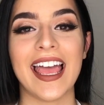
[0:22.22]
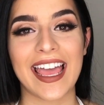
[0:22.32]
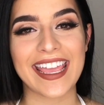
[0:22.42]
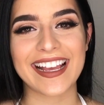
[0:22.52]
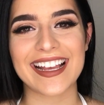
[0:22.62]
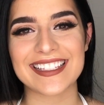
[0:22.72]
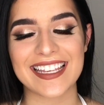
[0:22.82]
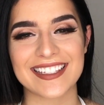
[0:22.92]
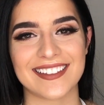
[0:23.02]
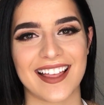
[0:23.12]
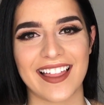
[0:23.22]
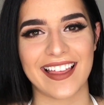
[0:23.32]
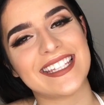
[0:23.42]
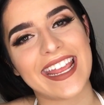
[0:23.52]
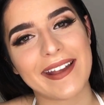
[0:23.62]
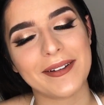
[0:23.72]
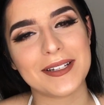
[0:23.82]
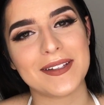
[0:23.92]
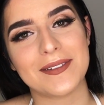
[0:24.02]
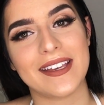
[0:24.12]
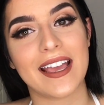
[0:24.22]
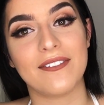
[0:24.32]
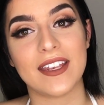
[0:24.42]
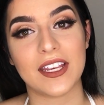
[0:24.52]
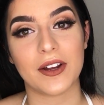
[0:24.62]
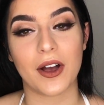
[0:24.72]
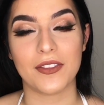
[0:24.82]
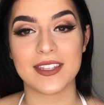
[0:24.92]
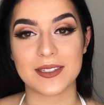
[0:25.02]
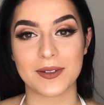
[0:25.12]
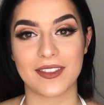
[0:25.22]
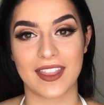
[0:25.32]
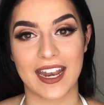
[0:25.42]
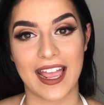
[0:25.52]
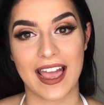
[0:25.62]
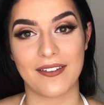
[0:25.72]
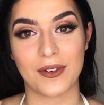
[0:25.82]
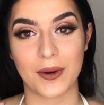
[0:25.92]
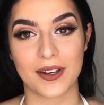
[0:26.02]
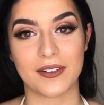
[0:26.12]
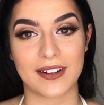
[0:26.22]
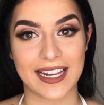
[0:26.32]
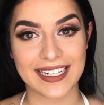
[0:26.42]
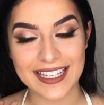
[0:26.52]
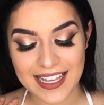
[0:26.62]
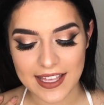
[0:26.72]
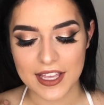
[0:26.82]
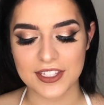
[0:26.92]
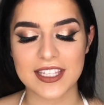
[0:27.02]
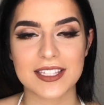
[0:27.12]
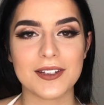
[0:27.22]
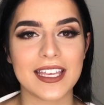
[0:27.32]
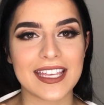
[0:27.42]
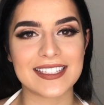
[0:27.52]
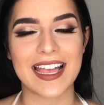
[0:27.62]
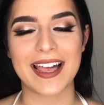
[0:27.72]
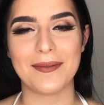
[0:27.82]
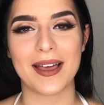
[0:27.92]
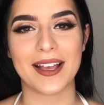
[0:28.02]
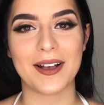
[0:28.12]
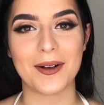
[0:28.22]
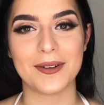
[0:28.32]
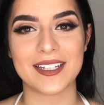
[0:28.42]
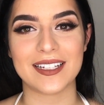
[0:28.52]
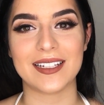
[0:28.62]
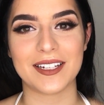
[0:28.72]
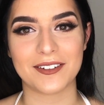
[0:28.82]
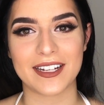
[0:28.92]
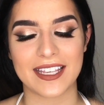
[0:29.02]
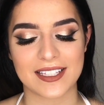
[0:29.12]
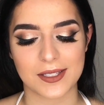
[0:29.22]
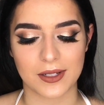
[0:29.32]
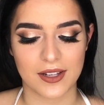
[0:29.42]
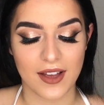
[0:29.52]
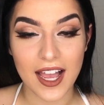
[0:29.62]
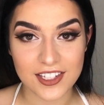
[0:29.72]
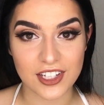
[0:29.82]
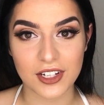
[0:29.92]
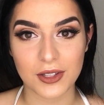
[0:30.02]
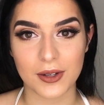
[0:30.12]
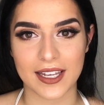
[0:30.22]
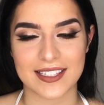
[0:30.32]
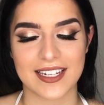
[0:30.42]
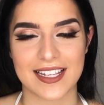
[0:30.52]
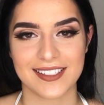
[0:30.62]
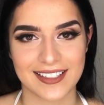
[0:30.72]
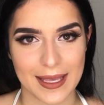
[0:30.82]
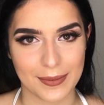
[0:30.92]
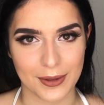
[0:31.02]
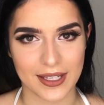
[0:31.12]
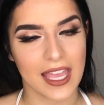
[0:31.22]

Hey guys, it's Lala. Today I'm going to be doing a video on this look that I have on right here. So this look is a gold glittery sort of eyeshadow look. It's a nice glam look.